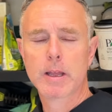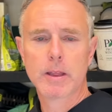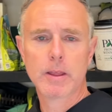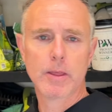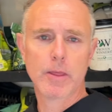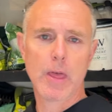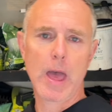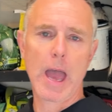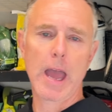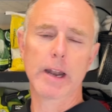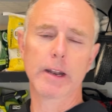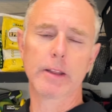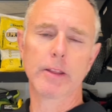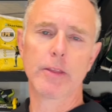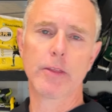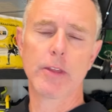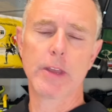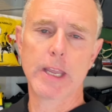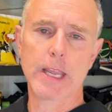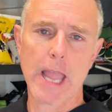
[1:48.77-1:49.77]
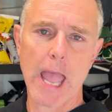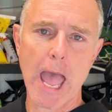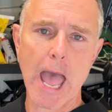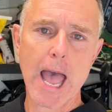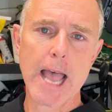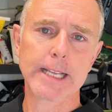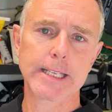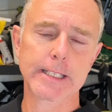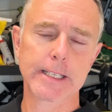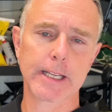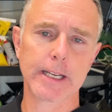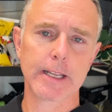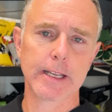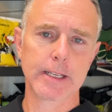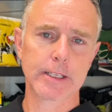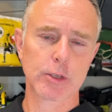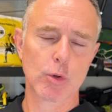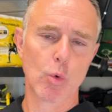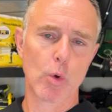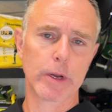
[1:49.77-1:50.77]
that the acid
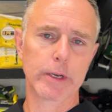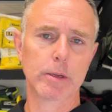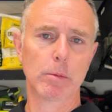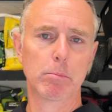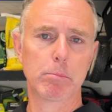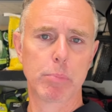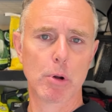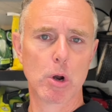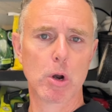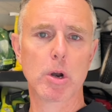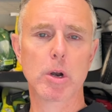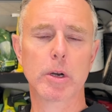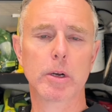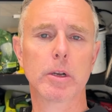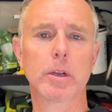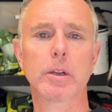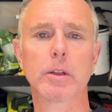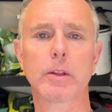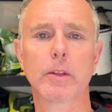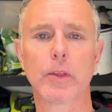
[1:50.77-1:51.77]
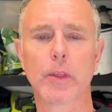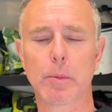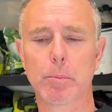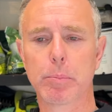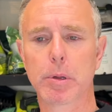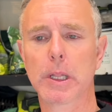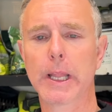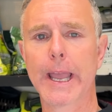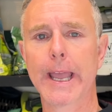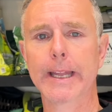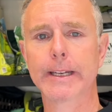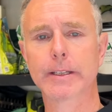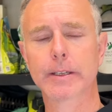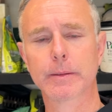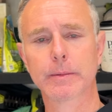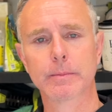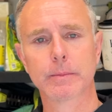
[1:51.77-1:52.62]
is going to burn the plant.